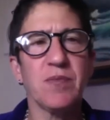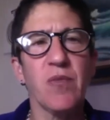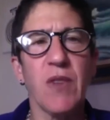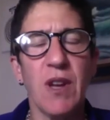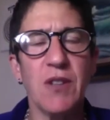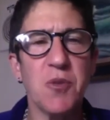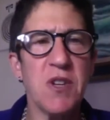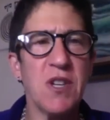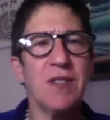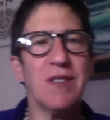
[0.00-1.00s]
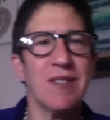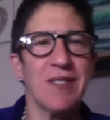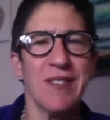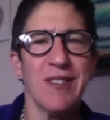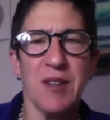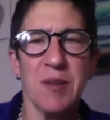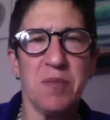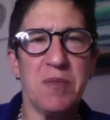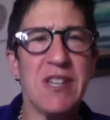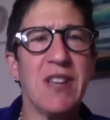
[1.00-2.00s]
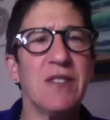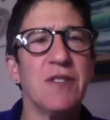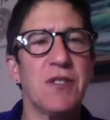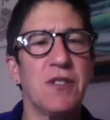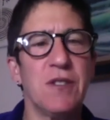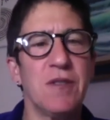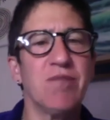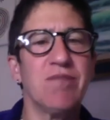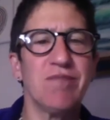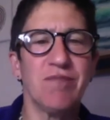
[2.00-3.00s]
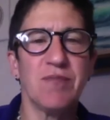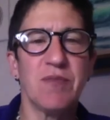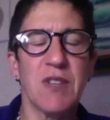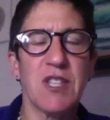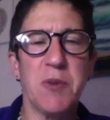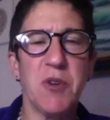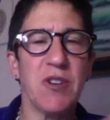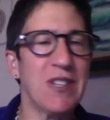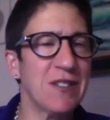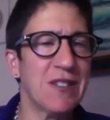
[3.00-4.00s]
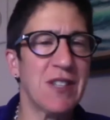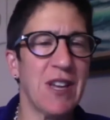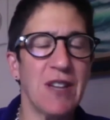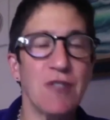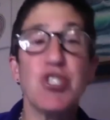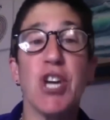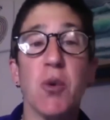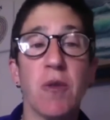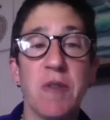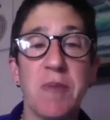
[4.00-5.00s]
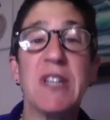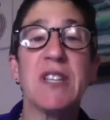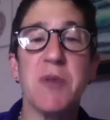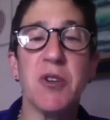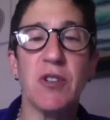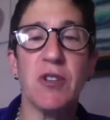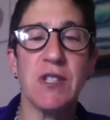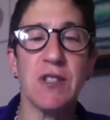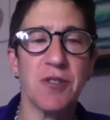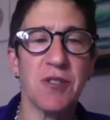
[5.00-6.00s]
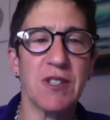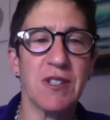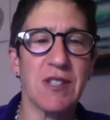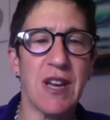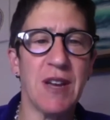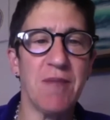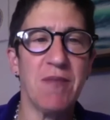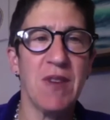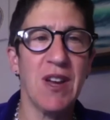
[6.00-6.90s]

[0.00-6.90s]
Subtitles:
As we begin to experience and share what we've been experiencing during this time,